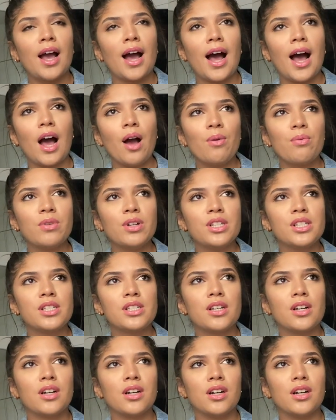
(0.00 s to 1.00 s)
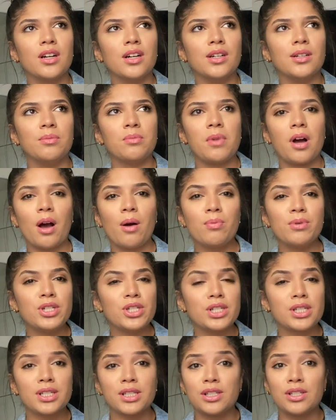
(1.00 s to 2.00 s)
I was
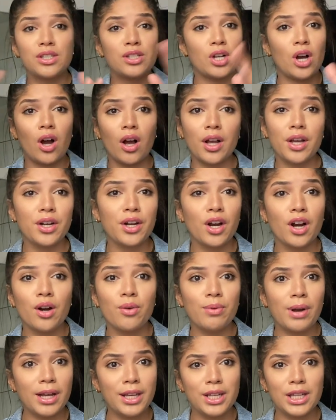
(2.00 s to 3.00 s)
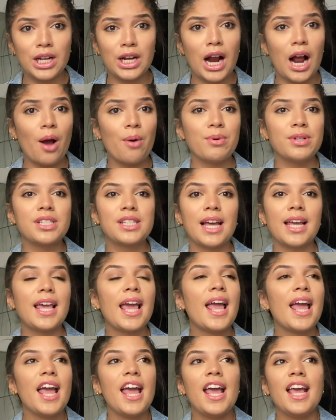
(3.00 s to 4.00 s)
just talking to her regular. I was like,
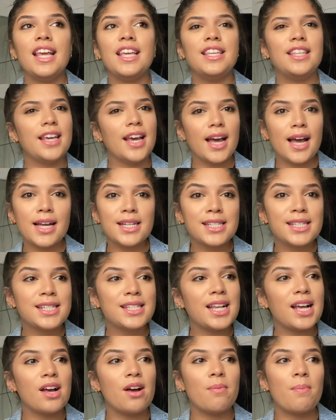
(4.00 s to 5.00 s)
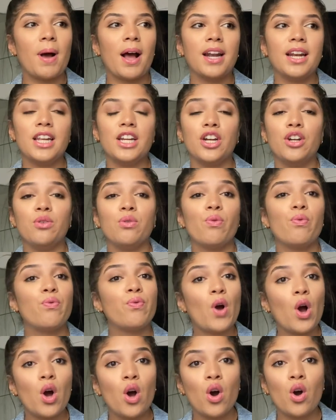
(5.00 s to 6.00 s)
yes, I need a new
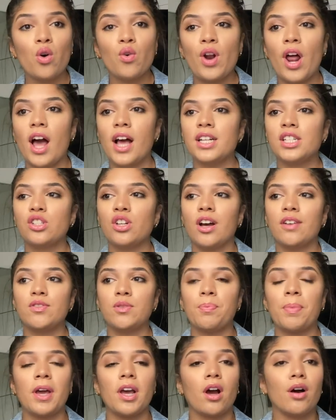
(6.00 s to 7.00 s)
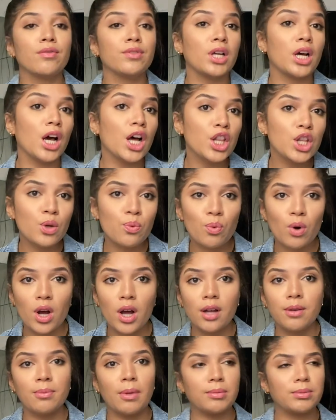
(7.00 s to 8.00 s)
phone, I still have to pay off the other
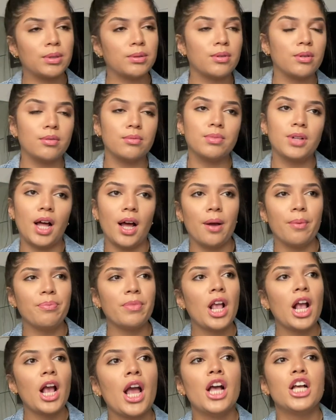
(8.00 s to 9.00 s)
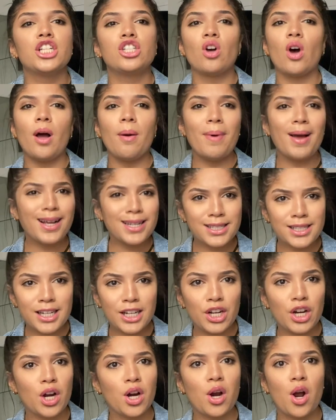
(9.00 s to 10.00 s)
one, blah blah blah blah. So I'm
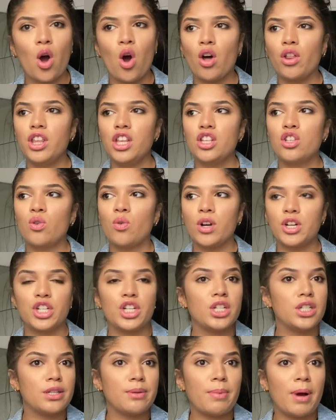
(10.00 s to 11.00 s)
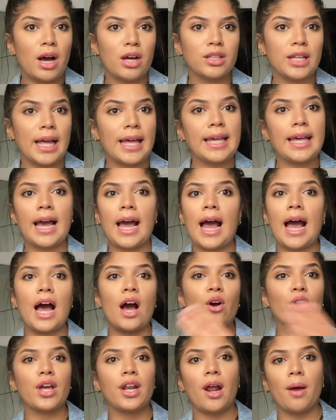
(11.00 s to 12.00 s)
asking her all these questions about like,
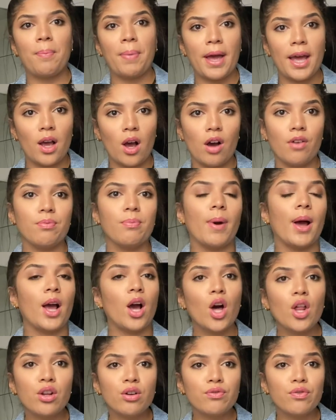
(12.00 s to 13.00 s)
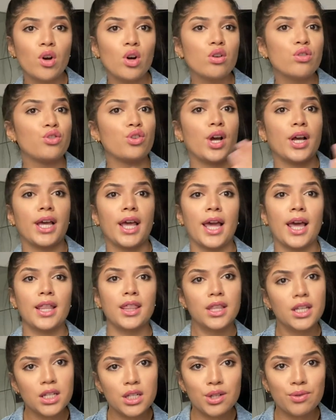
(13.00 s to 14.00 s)
how can I pay off my other phone so I can
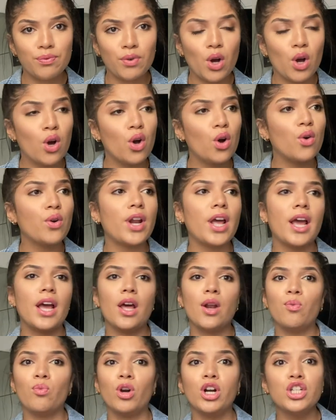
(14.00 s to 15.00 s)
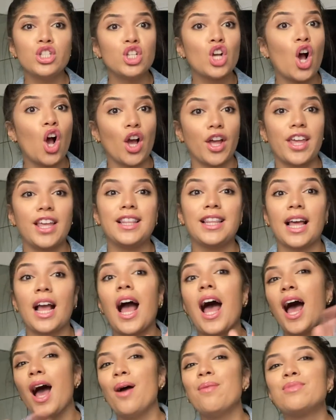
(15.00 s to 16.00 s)
get this phone? And we're talking, like,
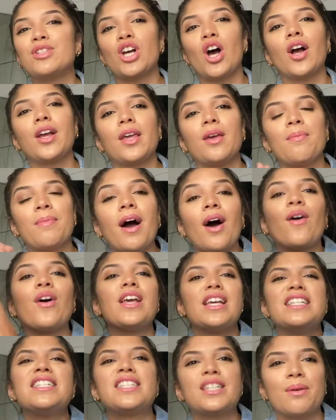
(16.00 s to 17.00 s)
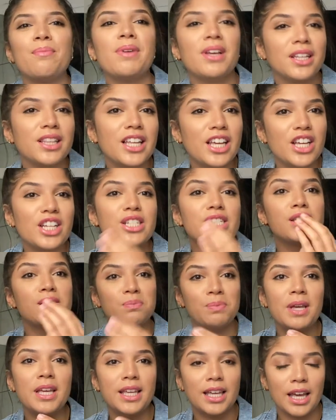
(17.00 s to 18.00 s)
I'm talking about intimately
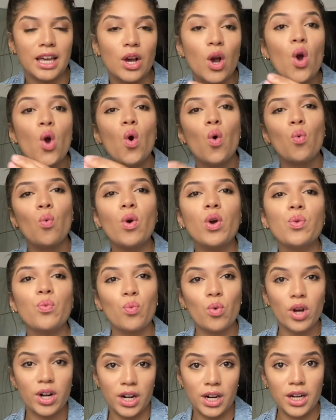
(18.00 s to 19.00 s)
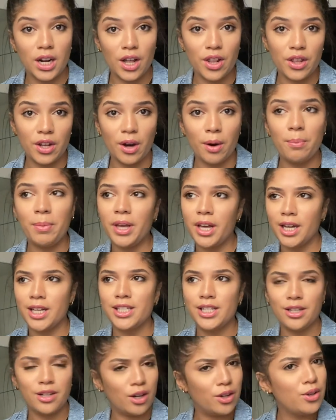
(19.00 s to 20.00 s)
speaking with one another
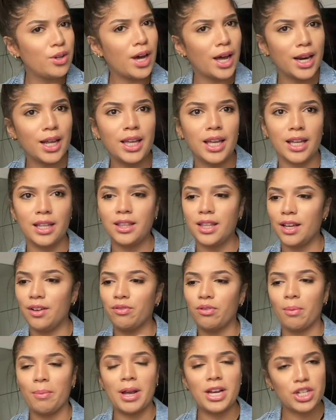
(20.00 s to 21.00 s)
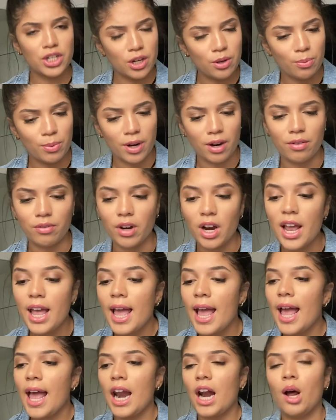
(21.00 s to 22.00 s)
because, you know, you got to get the information or whatever.
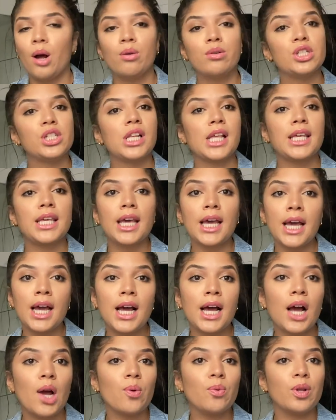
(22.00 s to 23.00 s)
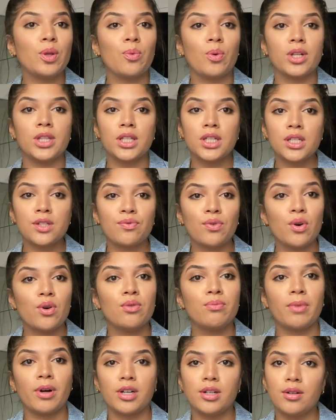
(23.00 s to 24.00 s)
And I was just like, yeah, I really want this
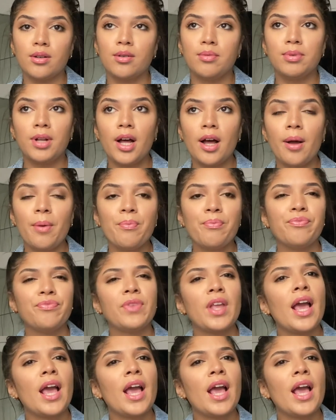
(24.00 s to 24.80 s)
phone, blah blah blah.